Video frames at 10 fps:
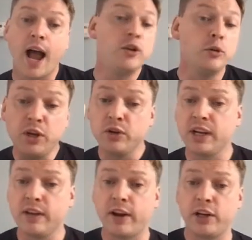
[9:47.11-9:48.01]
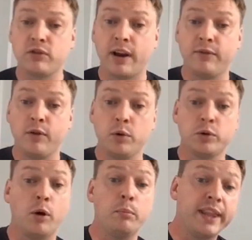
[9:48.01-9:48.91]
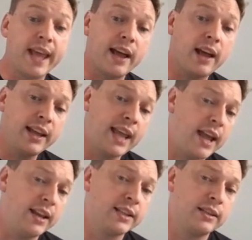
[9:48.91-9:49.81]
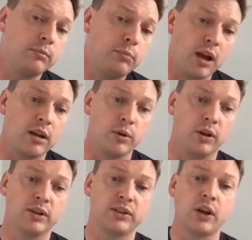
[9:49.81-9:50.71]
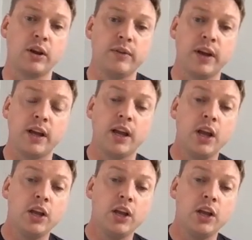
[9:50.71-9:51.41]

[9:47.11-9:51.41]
and you'll be using a very straightforward one, but that again is pluggable so that